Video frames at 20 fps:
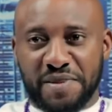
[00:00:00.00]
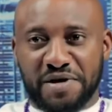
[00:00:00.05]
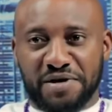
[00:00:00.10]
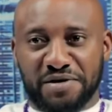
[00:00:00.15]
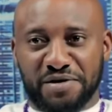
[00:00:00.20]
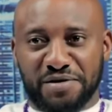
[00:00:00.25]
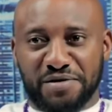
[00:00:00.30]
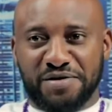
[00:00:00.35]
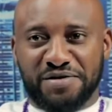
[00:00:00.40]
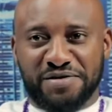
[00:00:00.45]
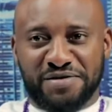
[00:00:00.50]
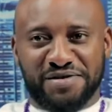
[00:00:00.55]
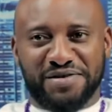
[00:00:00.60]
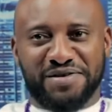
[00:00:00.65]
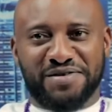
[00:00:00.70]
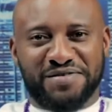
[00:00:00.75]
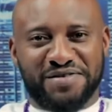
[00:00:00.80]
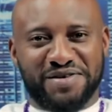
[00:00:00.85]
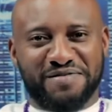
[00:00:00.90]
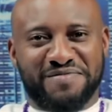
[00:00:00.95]
You know,
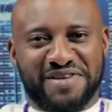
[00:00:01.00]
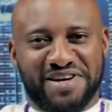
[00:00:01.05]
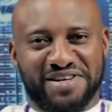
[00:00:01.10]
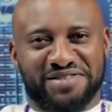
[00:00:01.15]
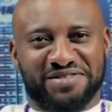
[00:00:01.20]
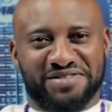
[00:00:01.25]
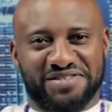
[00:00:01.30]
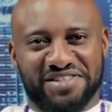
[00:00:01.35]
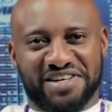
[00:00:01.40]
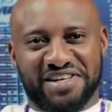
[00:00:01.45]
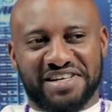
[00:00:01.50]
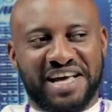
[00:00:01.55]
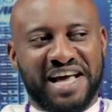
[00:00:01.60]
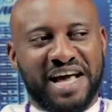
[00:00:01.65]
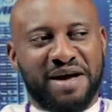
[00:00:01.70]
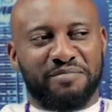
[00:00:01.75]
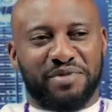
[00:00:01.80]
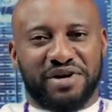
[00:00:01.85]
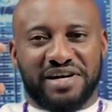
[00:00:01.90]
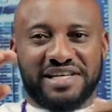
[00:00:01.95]
women should just,
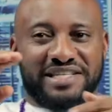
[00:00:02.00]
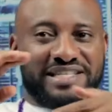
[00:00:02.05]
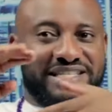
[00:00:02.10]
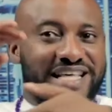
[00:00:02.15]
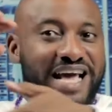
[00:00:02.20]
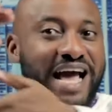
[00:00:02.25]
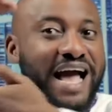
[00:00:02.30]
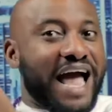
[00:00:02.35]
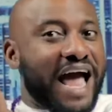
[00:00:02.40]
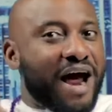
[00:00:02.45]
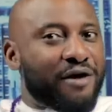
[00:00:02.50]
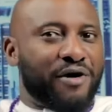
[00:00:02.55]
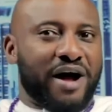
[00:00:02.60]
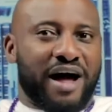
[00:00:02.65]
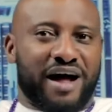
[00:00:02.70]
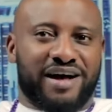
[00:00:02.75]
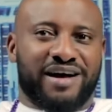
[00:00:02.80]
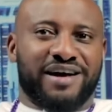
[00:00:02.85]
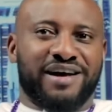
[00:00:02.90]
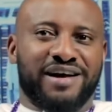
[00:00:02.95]
but it's their
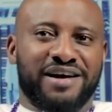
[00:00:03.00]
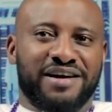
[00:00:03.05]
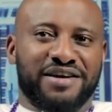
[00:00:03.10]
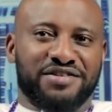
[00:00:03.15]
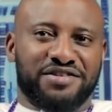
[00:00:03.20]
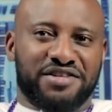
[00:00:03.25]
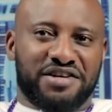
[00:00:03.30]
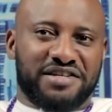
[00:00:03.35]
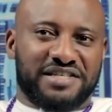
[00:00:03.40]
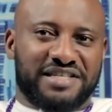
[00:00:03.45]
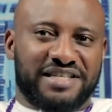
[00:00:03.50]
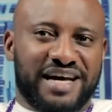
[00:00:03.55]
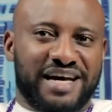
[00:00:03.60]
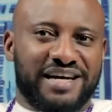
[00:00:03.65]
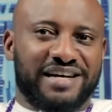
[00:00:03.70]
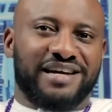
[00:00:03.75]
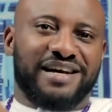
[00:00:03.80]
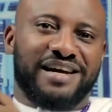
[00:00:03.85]
era. Do you understand?